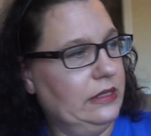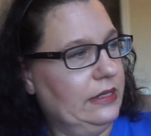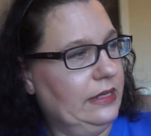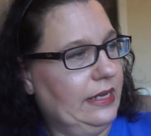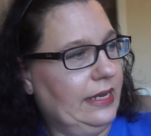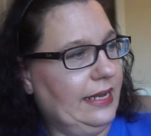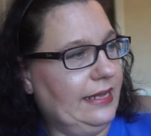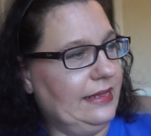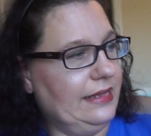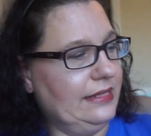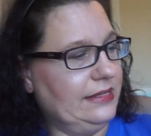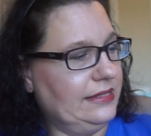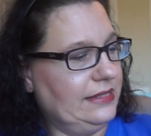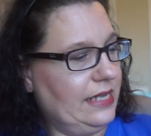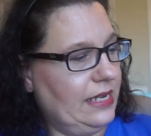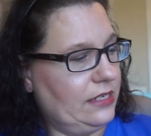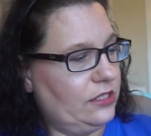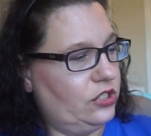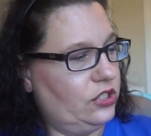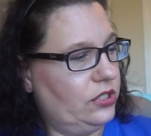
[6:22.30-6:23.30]
in the
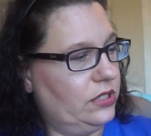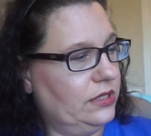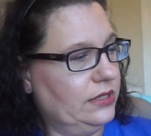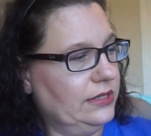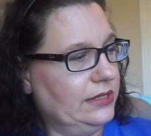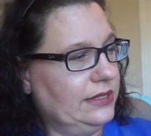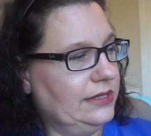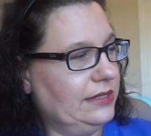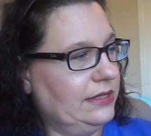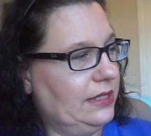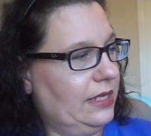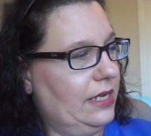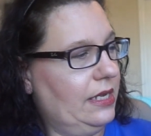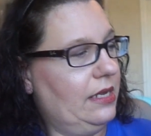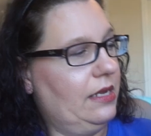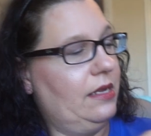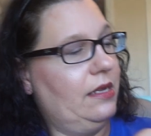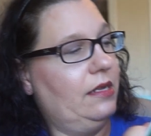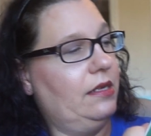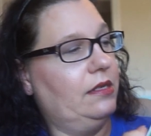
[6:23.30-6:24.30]
sections.
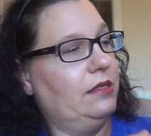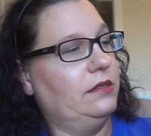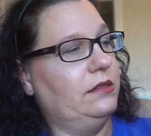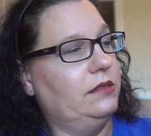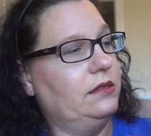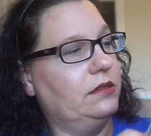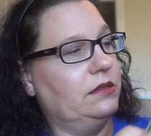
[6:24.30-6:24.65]
And